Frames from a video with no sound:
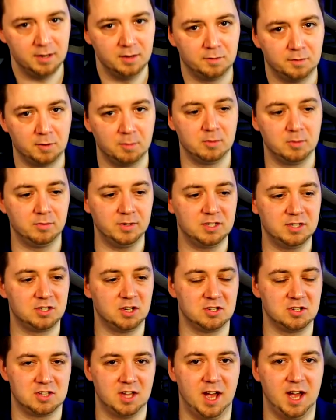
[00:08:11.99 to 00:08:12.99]
From the
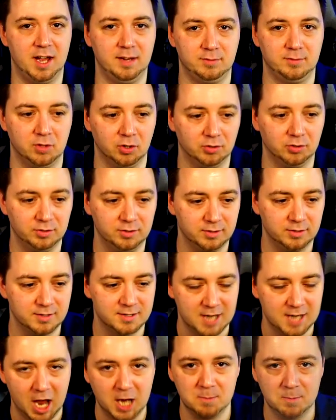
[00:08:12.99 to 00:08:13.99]
research that I've done,
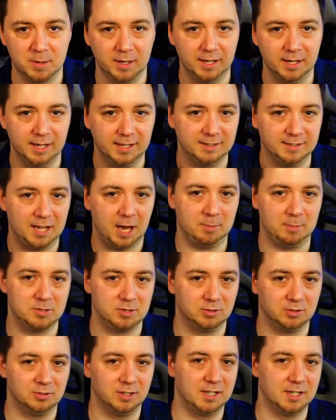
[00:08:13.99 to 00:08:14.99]
typing in
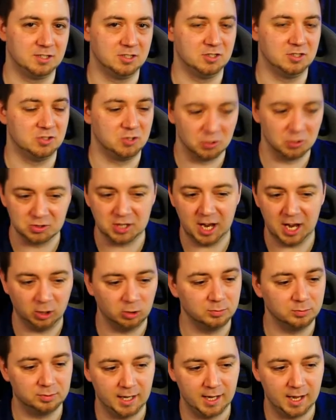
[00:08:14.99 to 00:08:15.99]
capital letters does
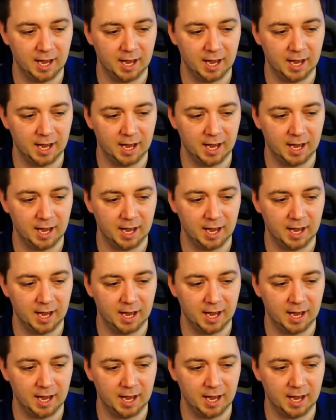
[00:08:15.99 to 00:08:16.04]
help.